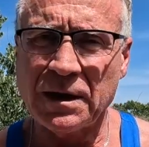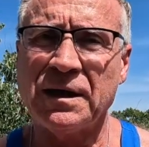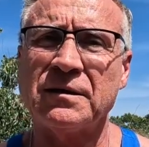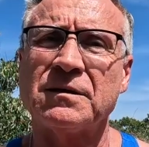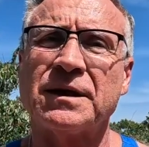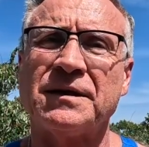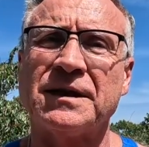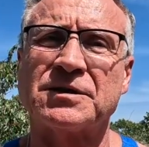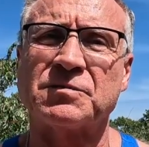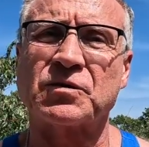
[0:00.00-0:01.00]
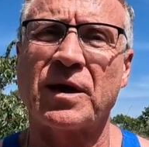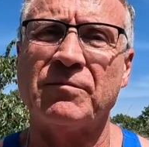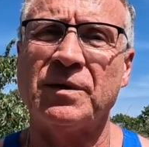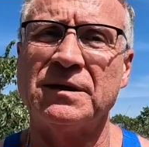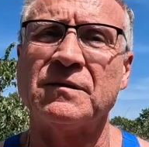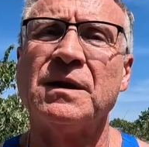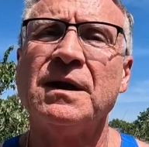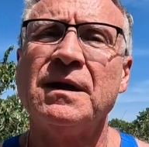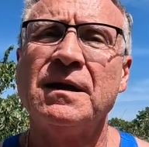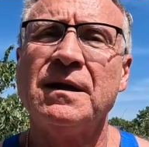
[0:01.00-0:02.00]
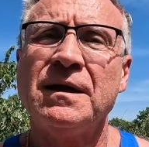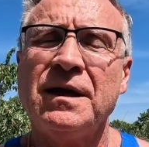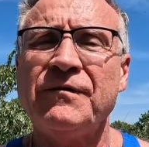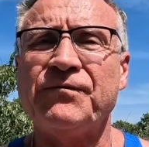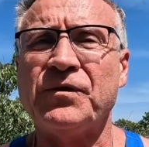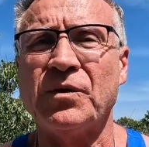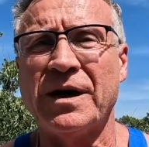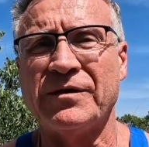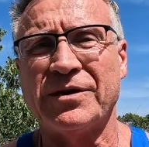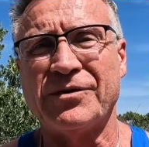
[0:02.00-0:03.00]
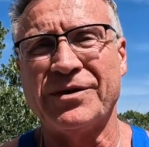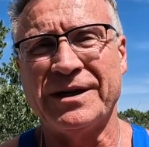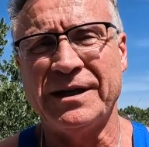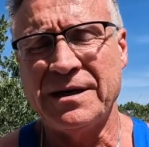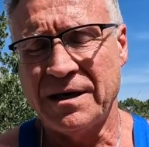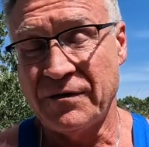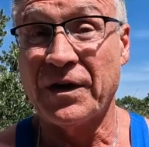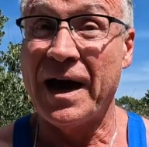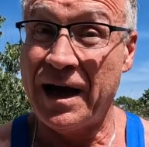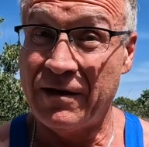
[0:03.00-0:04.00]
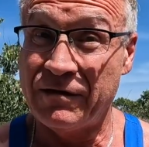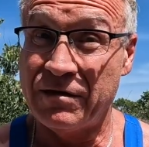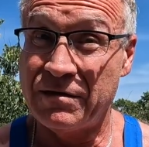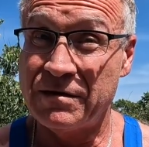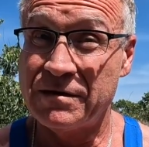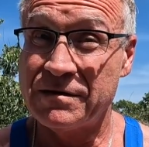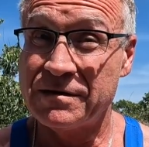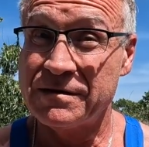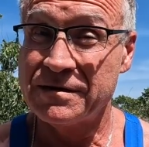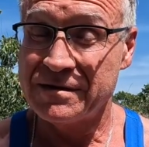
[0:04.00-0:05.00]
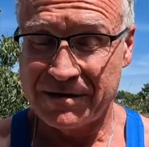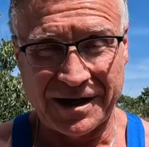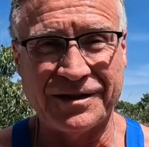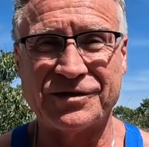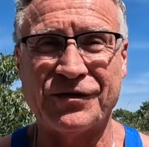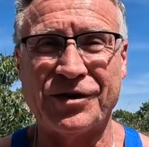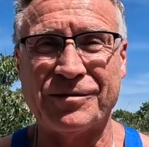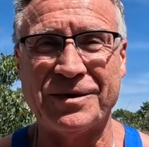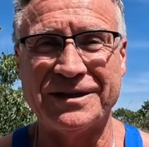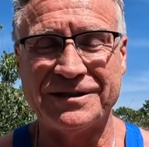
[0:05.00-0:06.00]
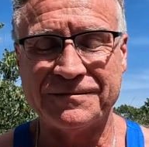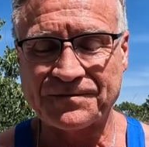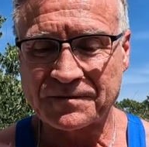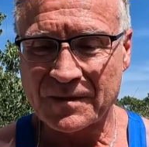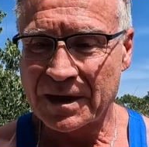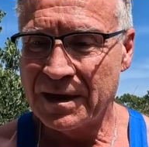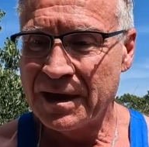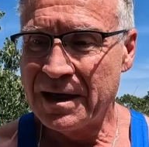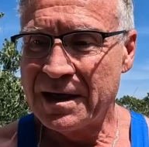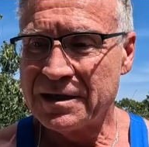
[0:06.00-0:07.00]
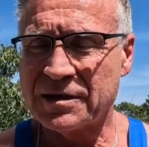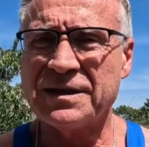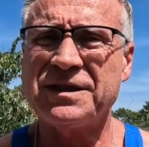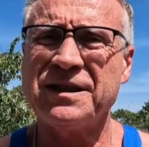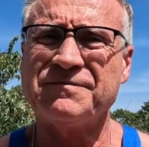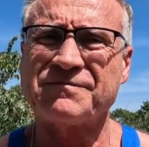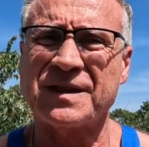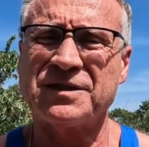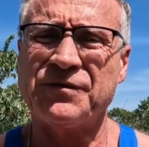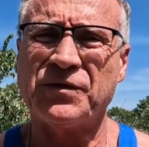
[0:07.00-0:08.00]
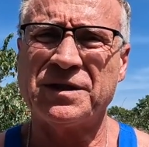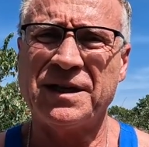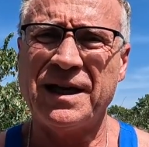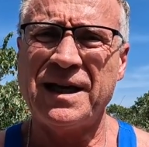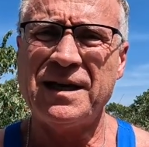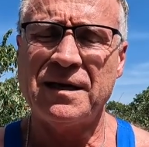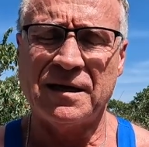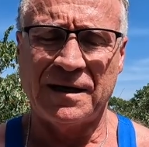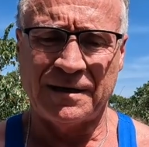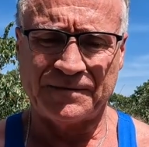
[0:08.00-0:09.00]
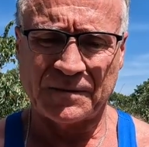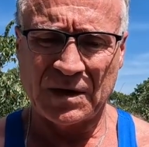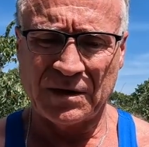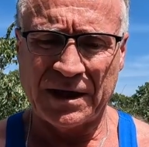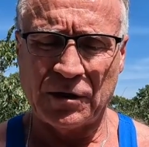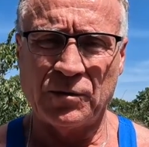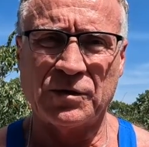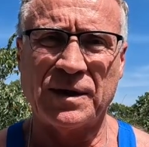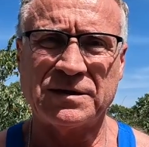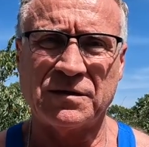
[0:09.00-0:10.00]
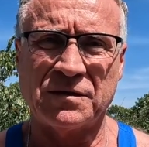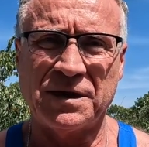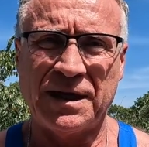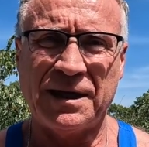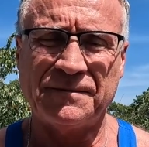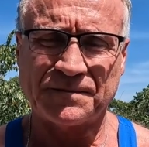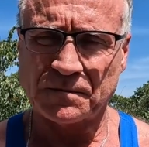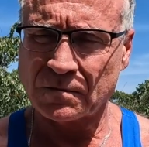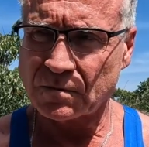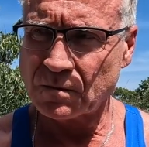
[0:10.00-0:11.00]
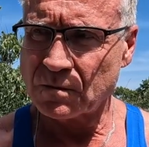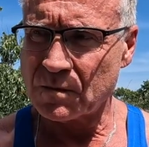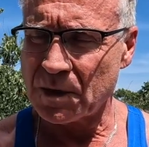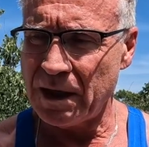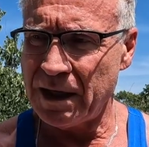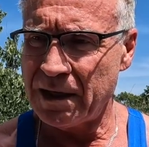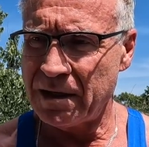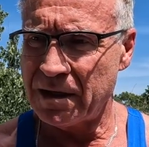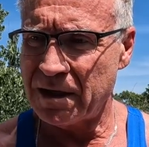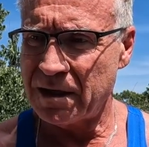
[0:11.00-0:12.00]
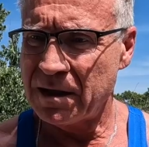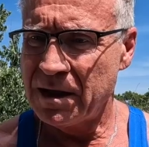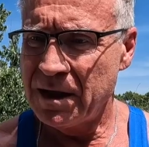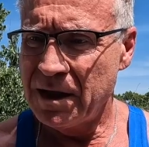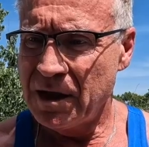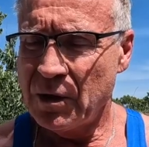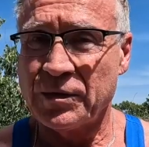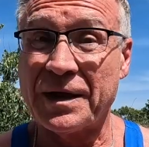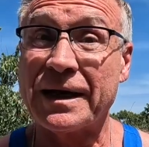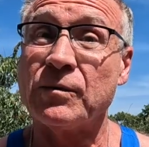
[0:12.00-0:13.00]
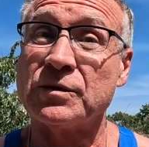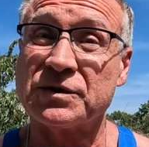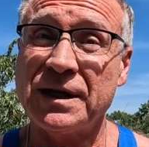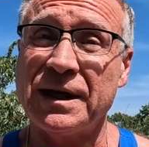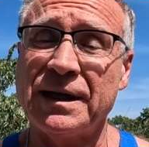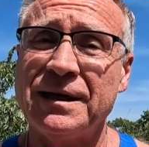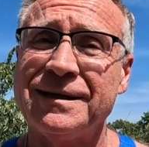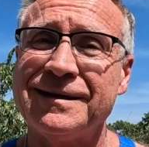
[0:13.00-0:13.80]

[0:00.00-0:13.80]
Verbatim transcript: and clicking that subscribe button if you haven't already. If you have, thank you so very much. So that's it that's it for today. um, I'm gonna get on with the rest of the day, and uh, with that I will say